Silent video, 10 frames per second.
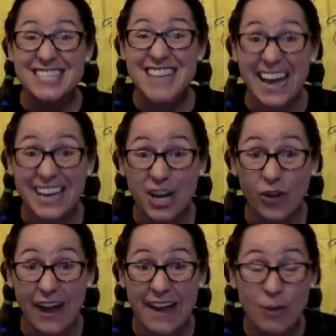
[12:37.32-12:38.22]
Second
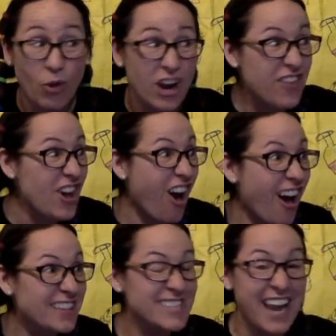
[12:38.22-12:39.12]
grade? What are the
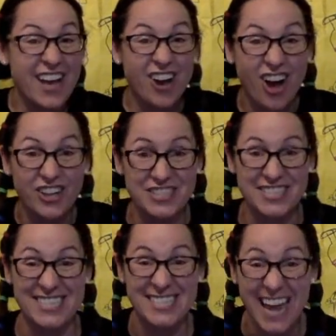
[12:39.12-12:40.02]
odds that I called a
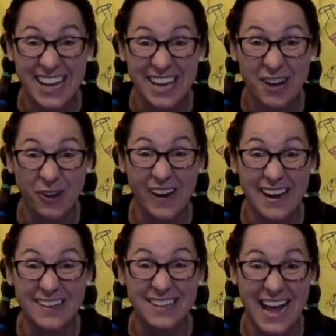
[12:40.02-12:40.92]
second
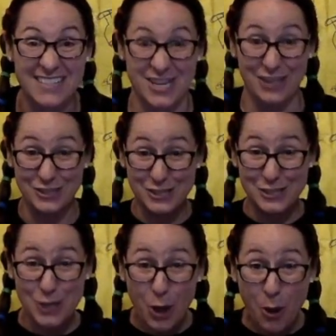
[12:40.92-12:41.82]
grade class on
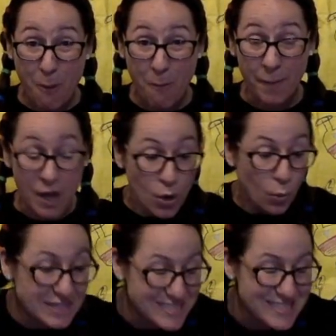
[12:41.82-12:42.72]
Zoom?
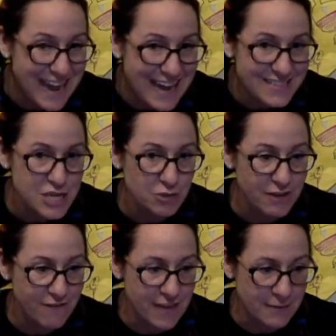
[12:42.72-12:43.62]
What state do you
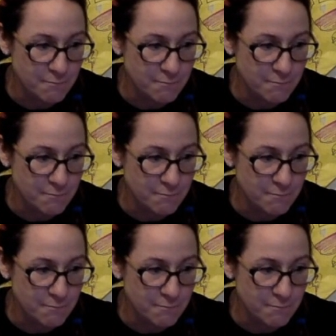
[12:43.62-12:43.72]
live in?